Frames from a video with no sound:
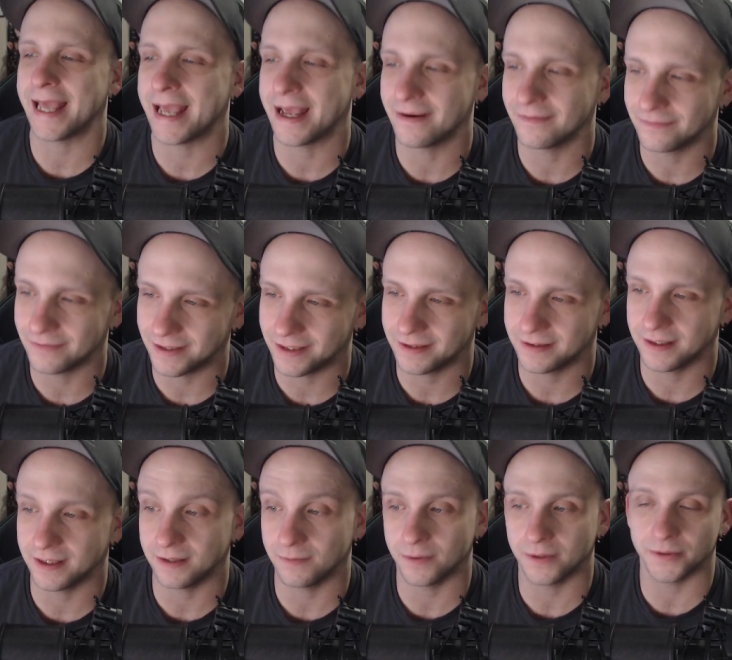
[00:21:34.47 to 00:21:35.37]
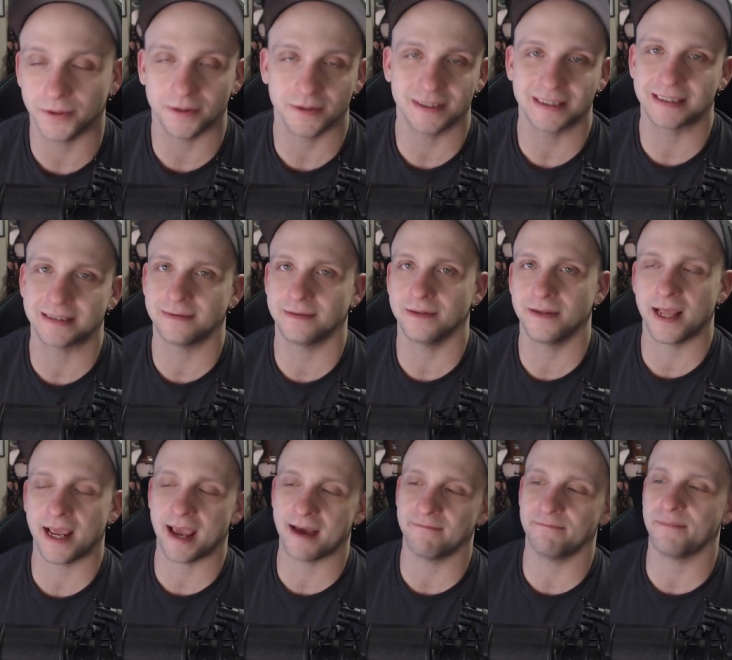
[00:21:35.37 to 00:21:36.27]
everything when there's
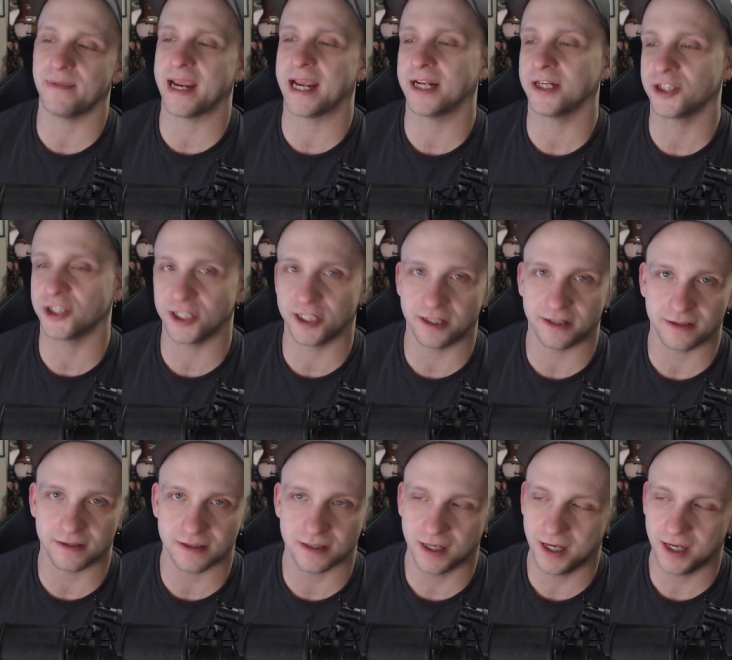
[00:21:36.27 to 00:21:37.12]
they have mansions